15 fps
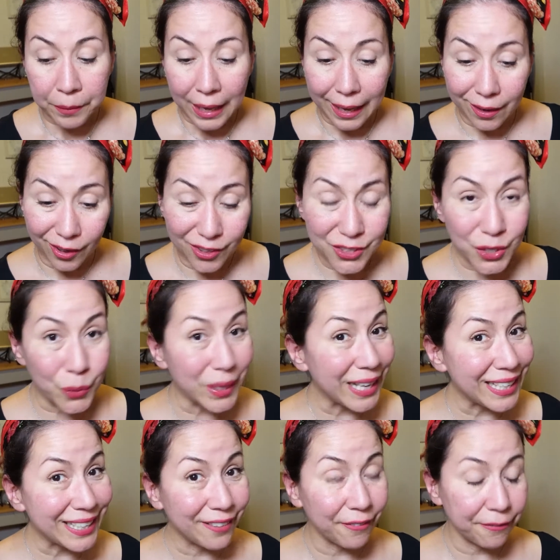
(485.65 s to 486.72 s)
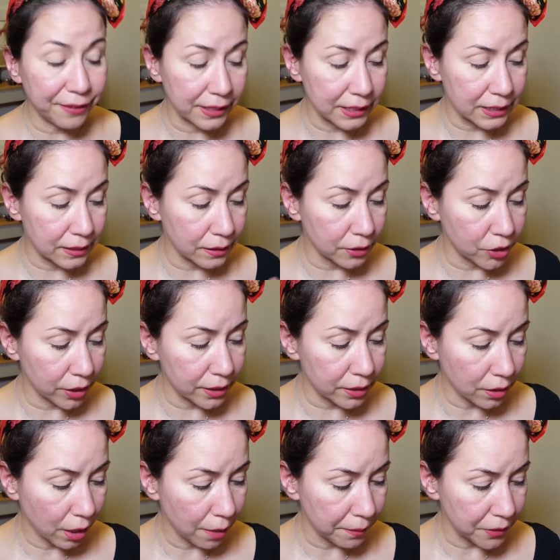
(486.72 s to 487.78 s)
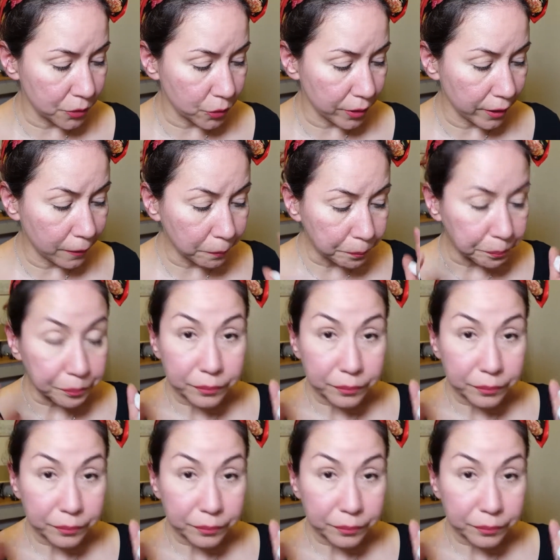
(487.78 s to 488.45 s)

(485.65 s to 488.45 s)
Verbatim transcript: And also, if it's just almond oil,